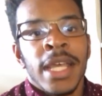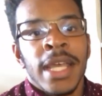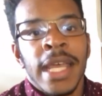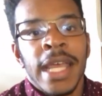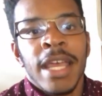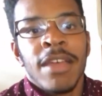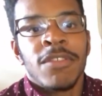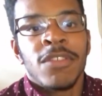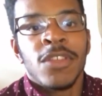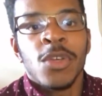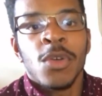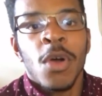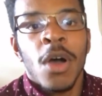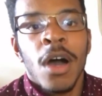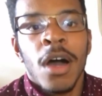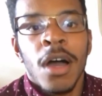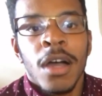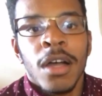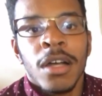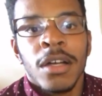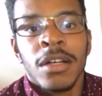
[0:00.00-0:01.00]
If you
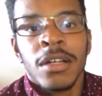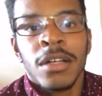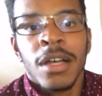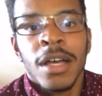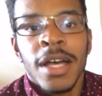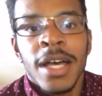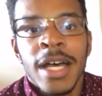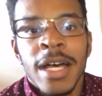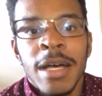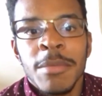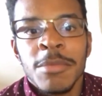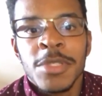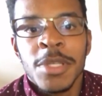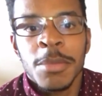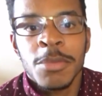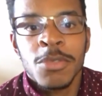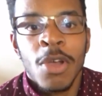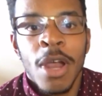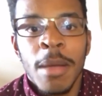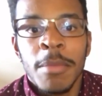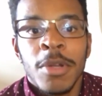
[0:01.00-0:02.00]
are
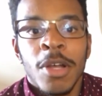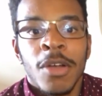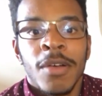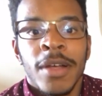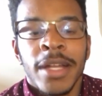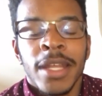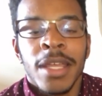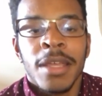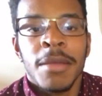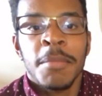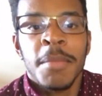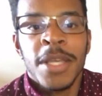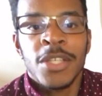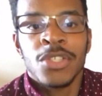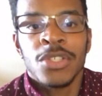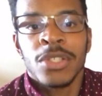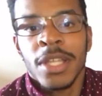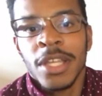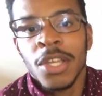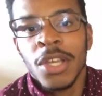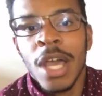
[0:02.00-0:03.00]
subscribed already, make sure
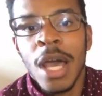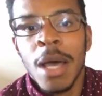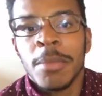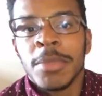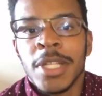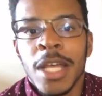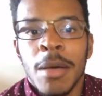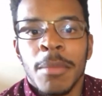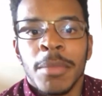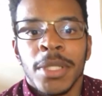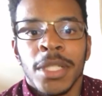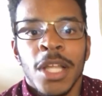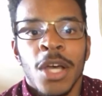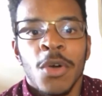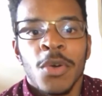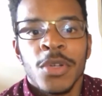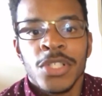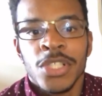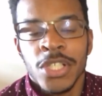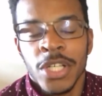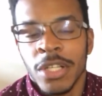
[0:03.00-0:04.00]
that you comment down below
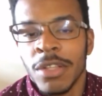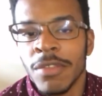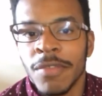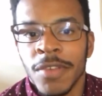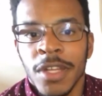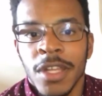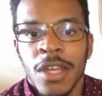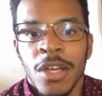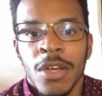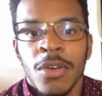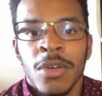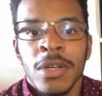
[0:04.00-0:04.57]
and share the video.